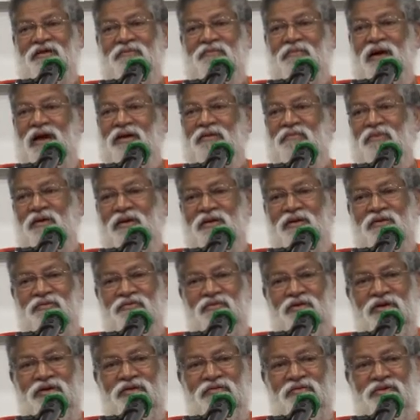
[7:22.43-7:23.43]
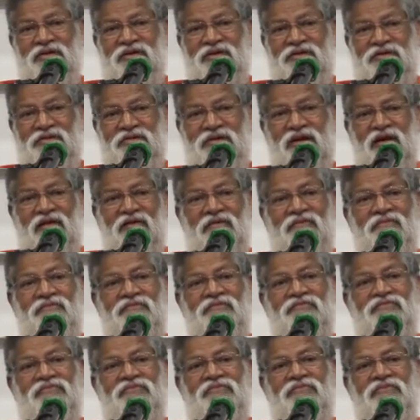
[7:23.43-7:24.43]
Mind becomes very, very still.
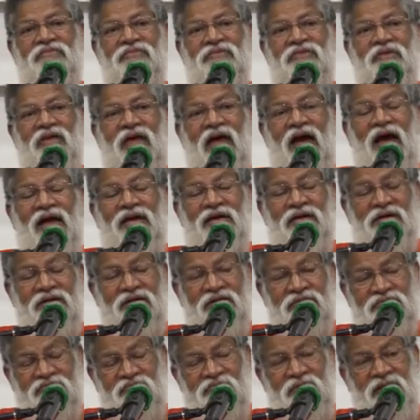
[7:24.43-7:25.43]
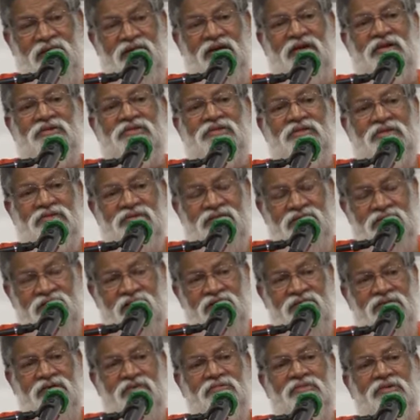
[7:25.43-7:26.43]
And it experiences a
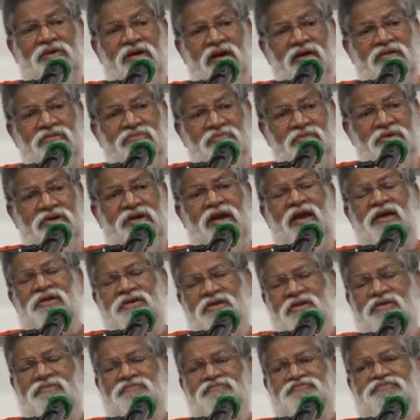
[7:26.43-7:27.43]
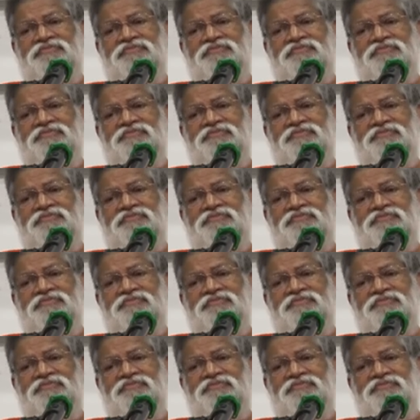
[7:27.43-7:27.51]
state of transportation.